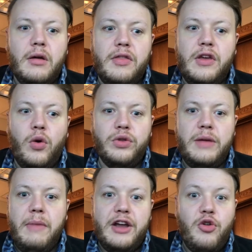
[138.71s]
the only
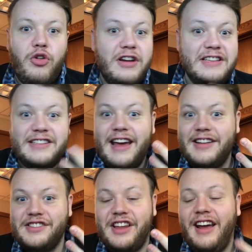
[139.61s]
minority
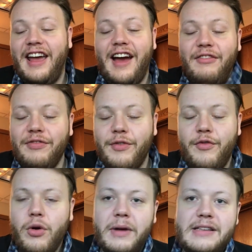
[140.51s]
status that I have
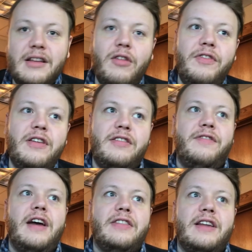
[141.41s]
for myself is the
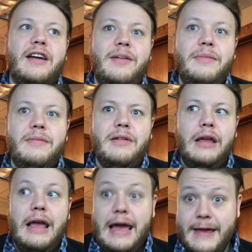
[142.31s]
fact that I am
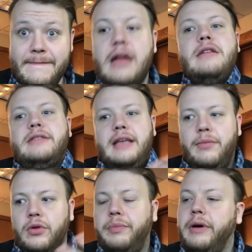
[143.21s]
gay and
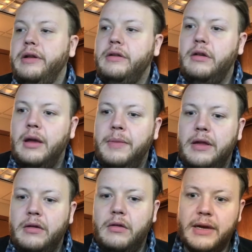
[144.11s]
disabled, but I
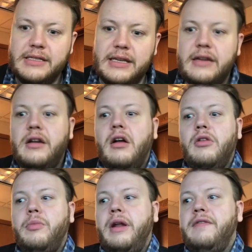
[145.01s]
mean, my skin
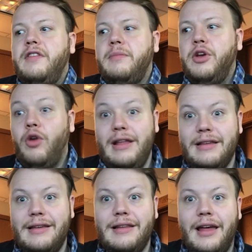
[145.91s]
color benefits me
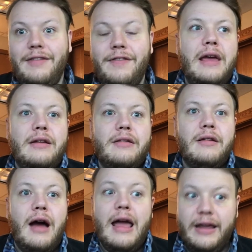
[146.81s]
greatly in life, and
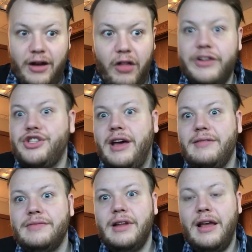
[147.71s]
I acknowledge
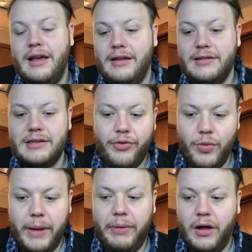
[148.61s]
that. And through
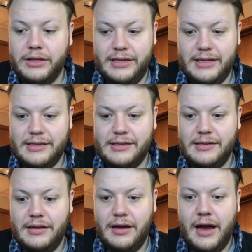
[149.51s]
my
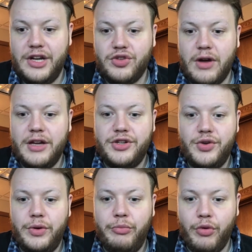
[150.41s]
politics, I try
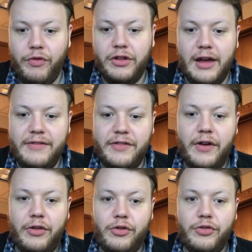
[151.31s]
to improve the lives of
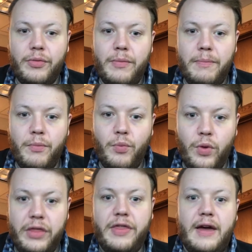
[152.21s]
others
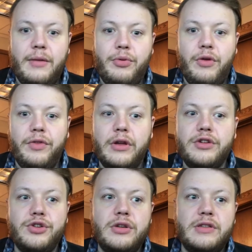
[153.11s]
with that
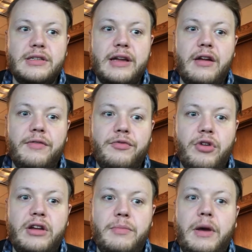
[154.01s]
privilege instead of
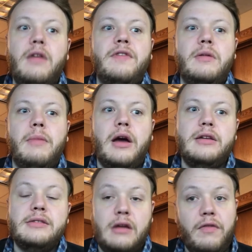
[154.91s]
trying to benefit
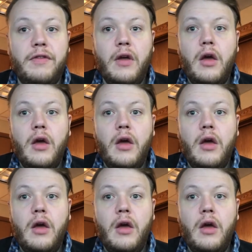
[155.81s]
myself.